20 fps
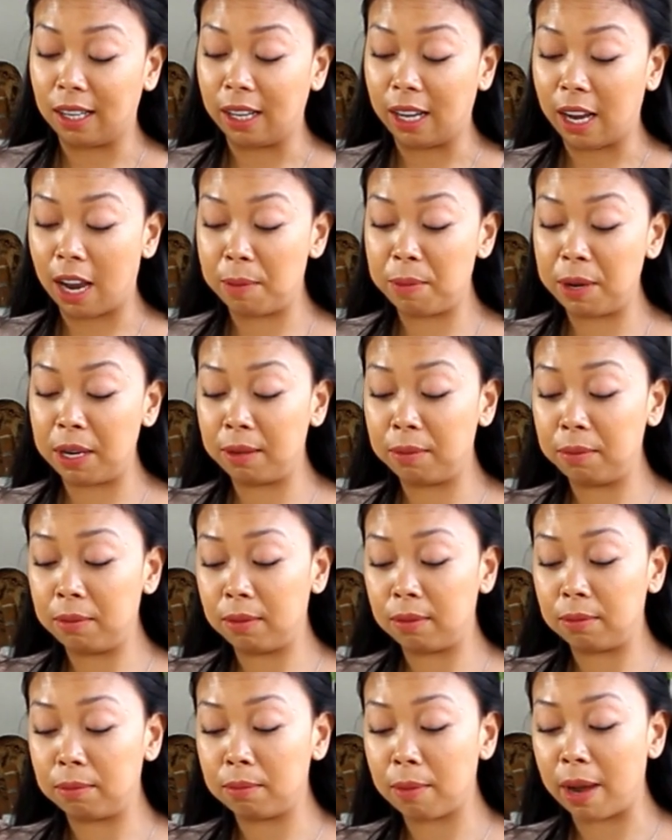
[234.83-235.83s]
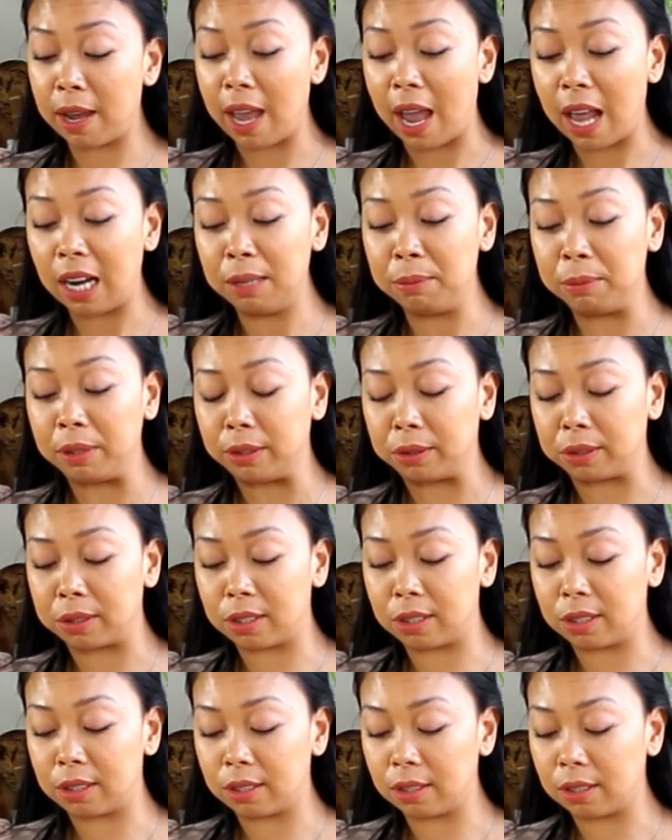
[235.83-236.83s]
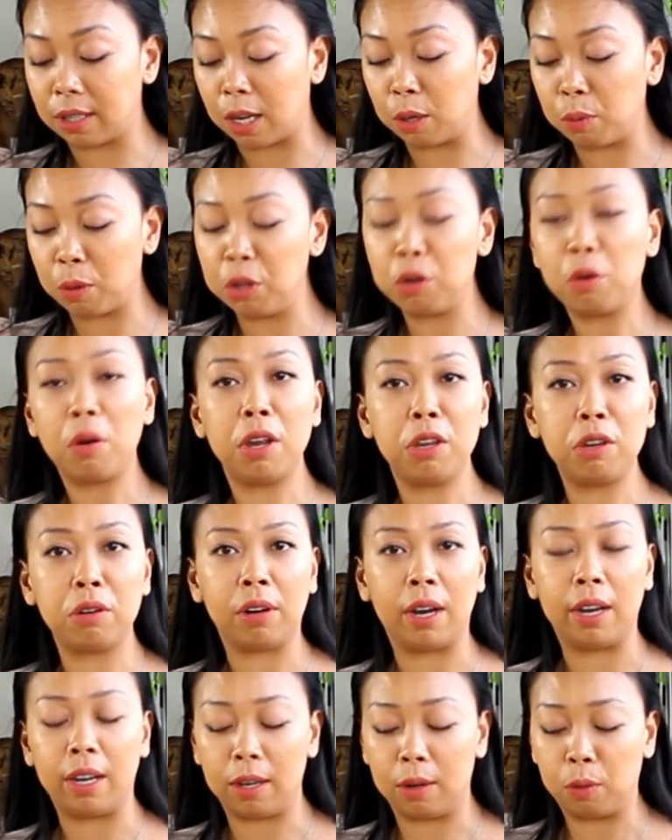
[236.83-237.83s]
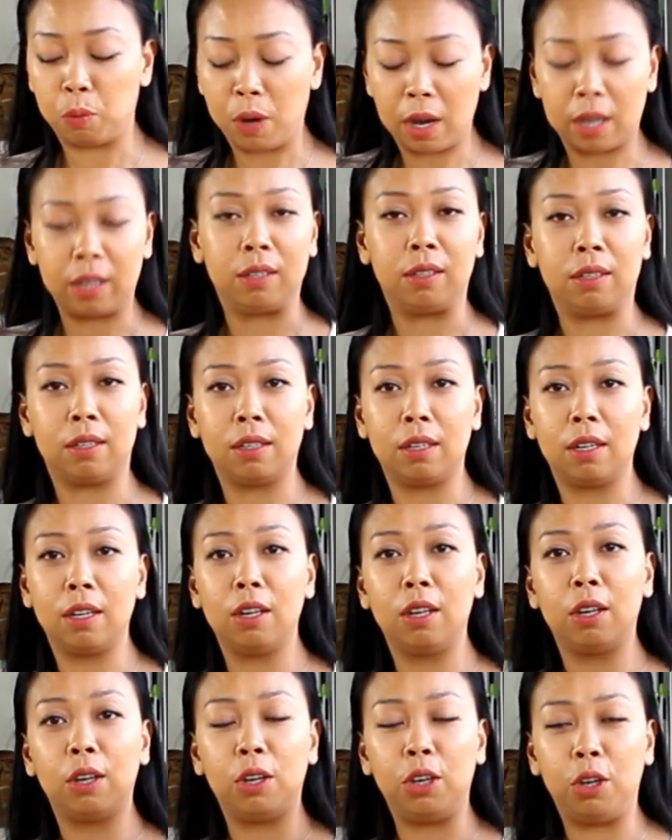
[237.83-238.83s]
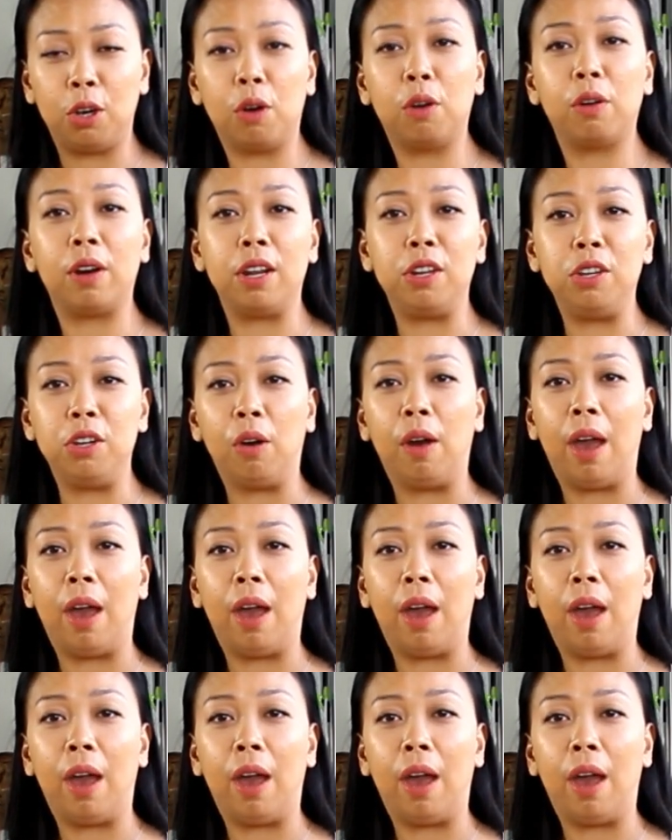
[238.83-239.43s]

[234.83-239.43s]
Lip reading: I'm in my element, and when you're in your